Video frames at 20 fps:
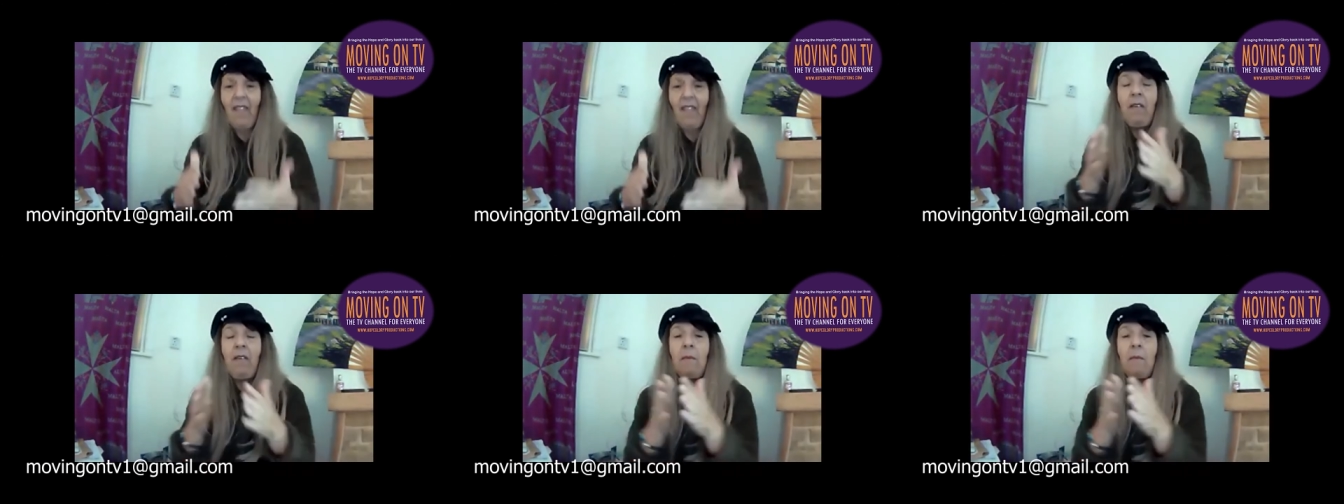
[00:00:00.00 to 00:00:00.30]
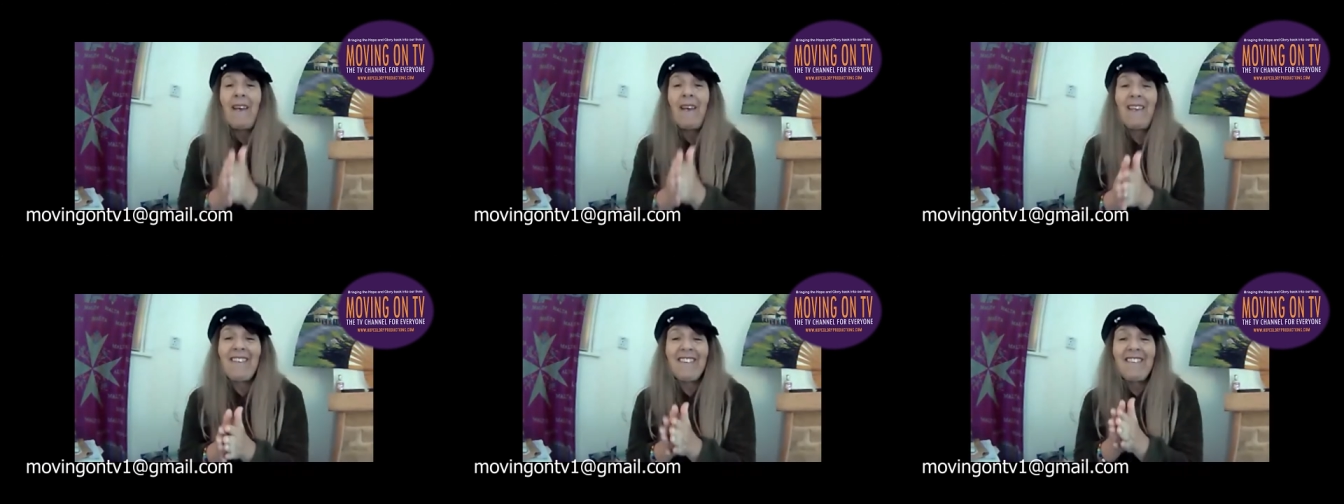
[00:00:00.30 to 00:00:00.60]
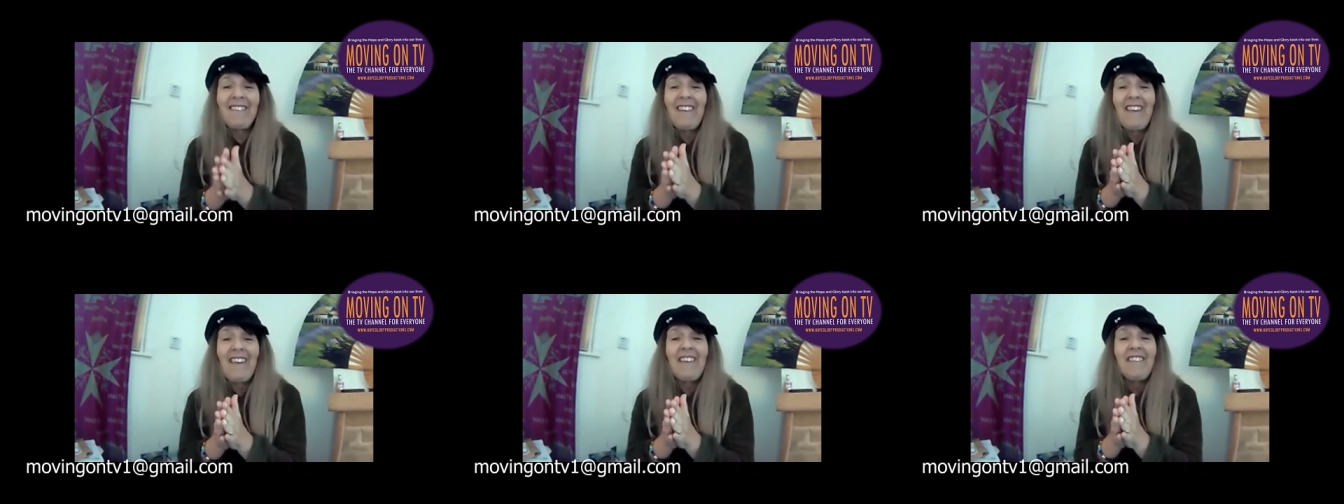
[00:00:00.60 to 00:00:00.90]
Then you
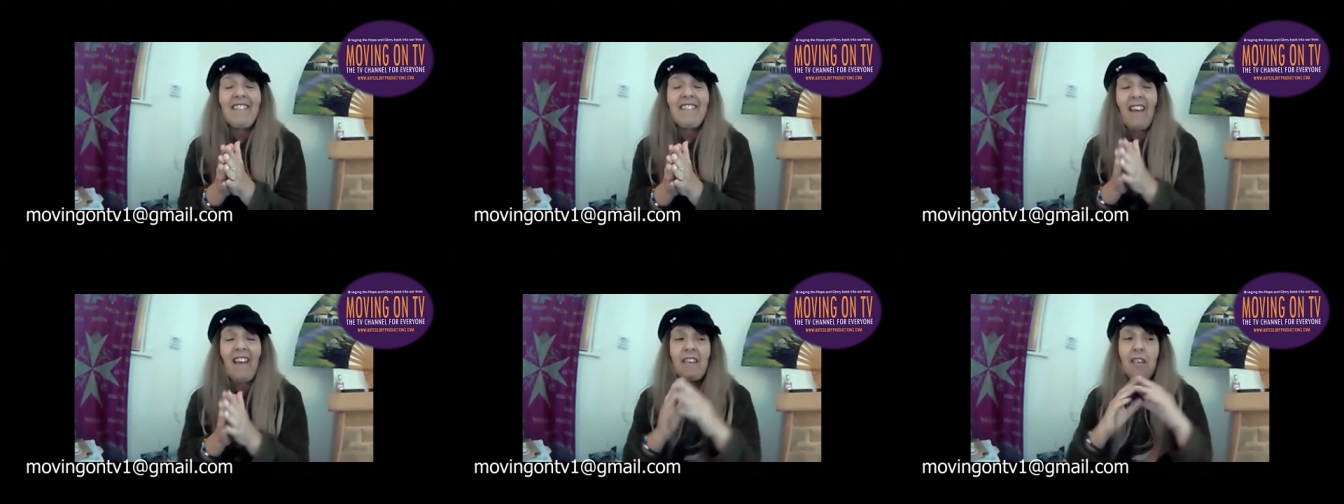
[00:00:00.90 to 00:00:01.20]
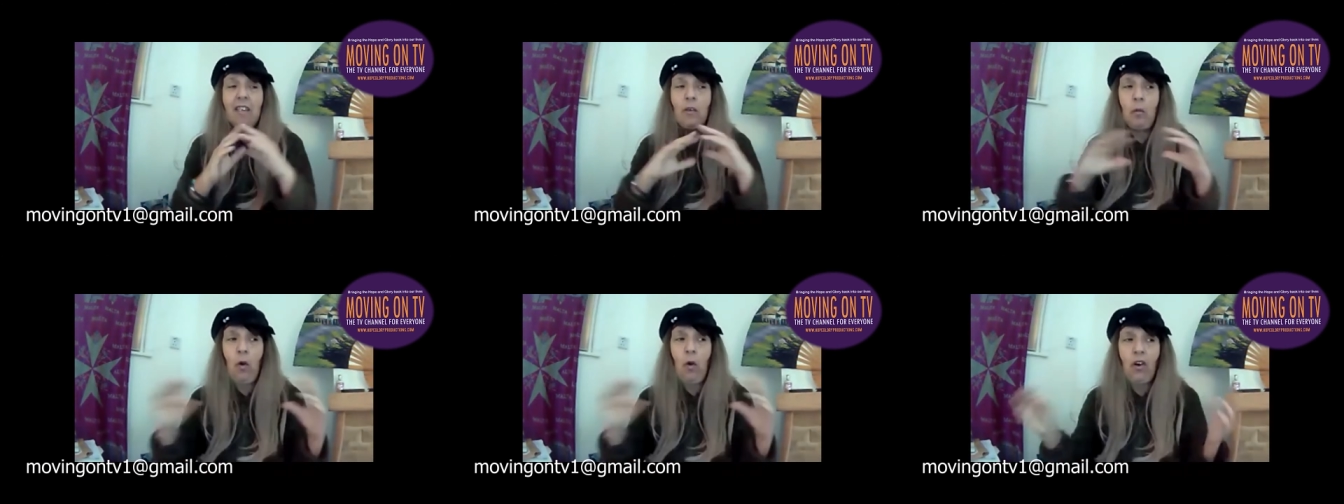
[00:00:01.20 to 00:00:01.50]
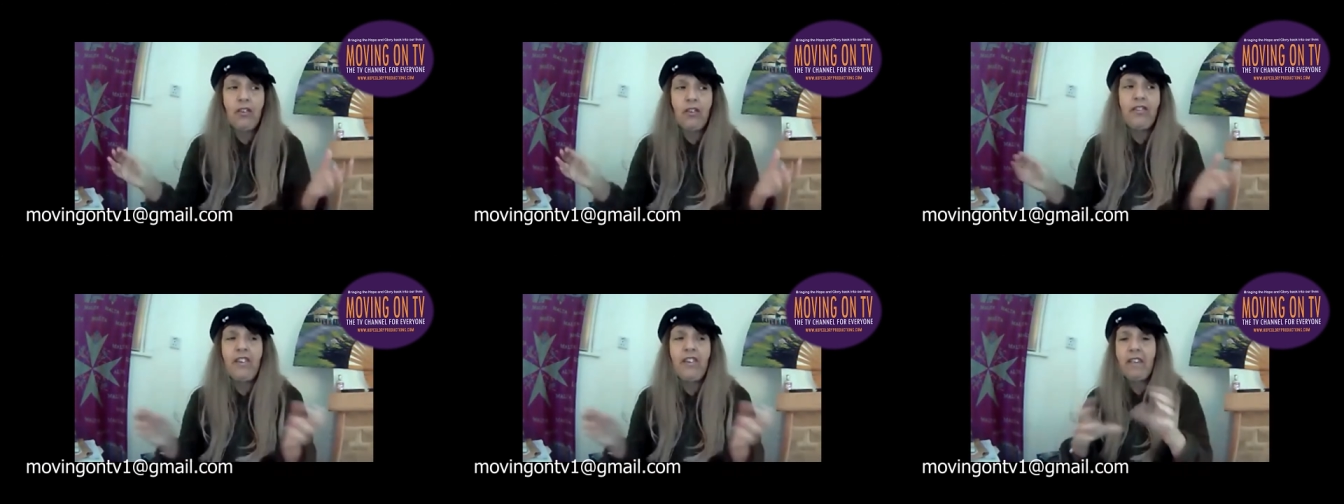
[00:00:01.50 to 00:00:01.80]
meditate and you
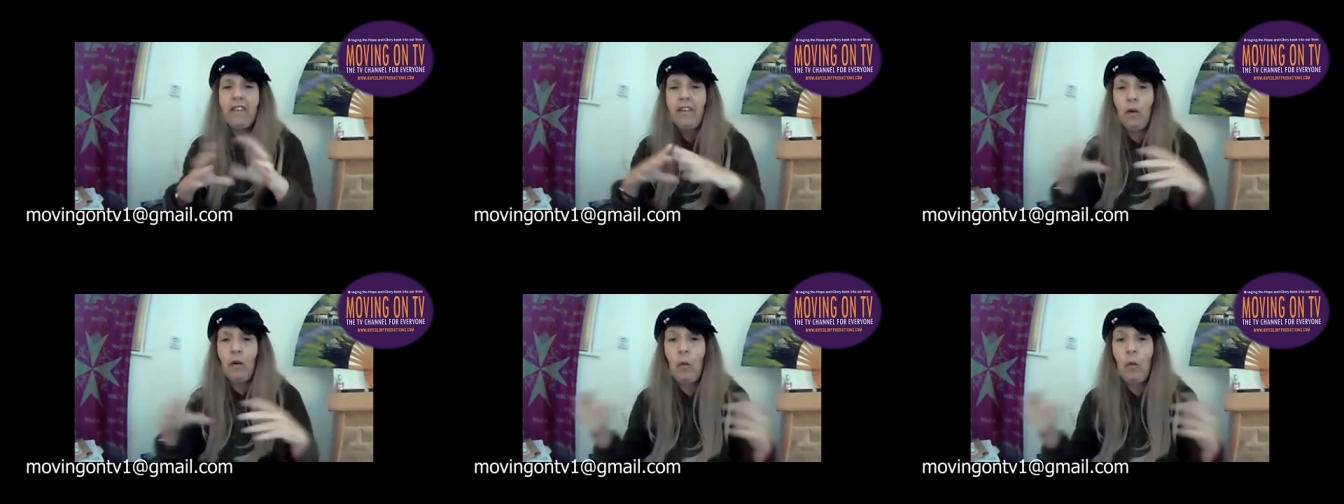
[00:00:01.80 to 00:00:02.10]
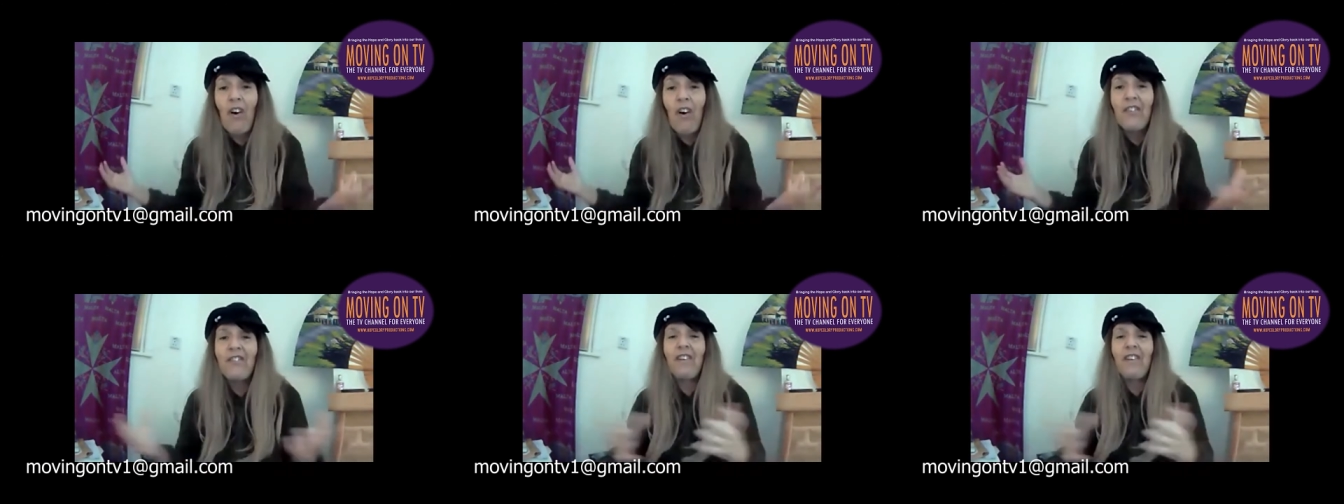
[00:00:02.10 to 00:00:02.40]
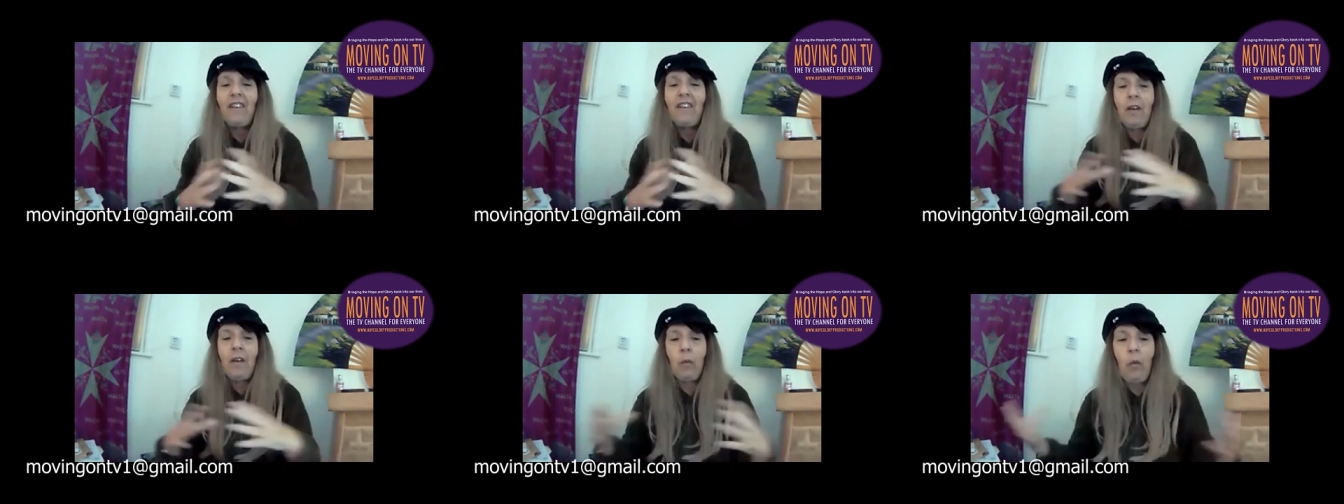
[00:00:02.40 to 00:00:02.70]
watch it, you watch
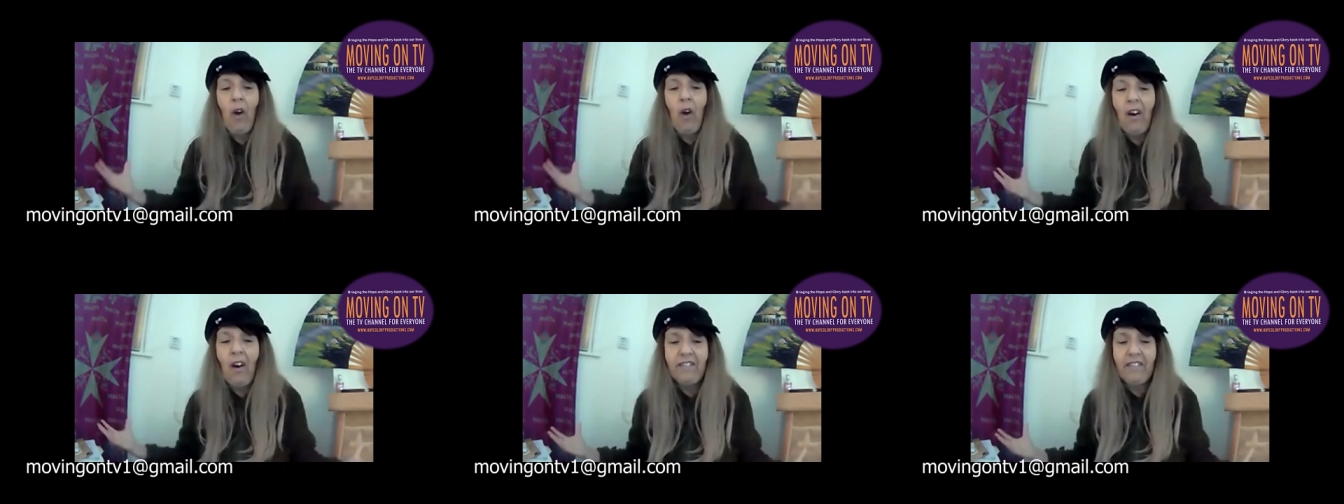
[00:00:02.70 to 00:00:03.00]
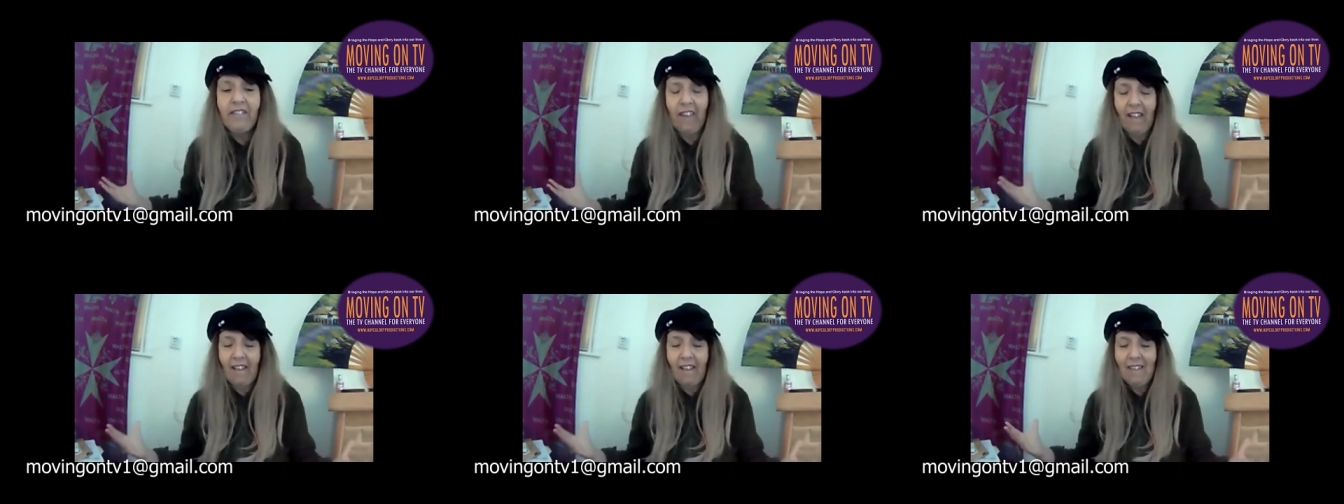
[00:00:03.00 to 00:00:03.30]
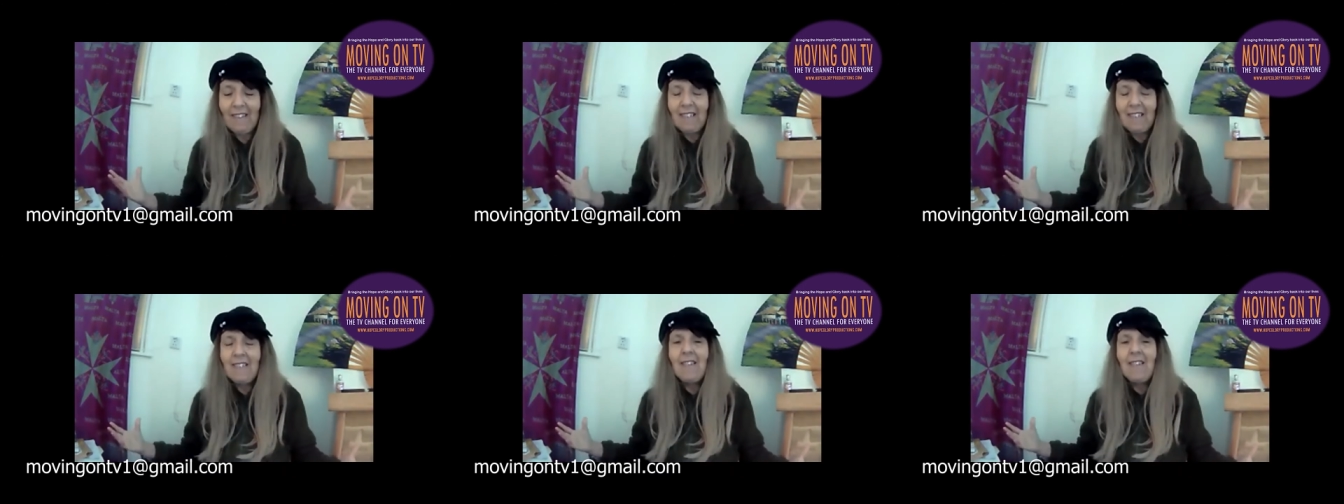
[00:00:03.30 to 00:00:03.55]
it, you watch it.